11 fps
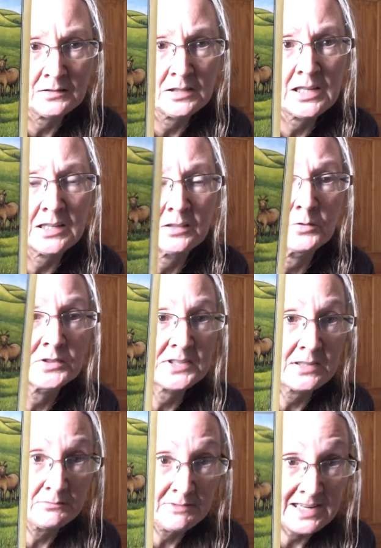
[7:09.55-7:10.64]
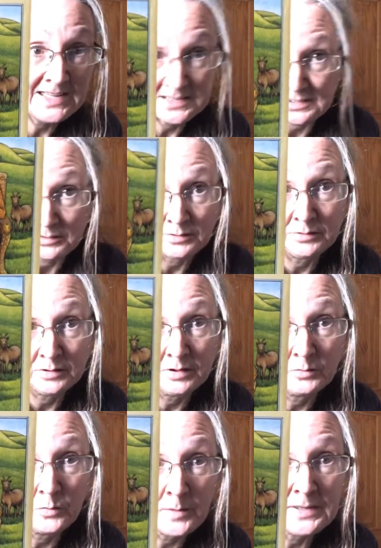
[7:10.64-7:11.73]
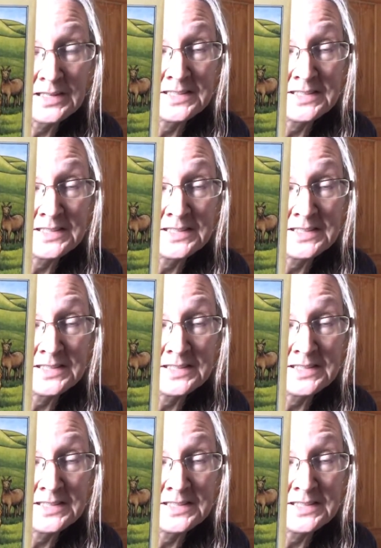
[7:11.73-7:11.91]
it can also relate to women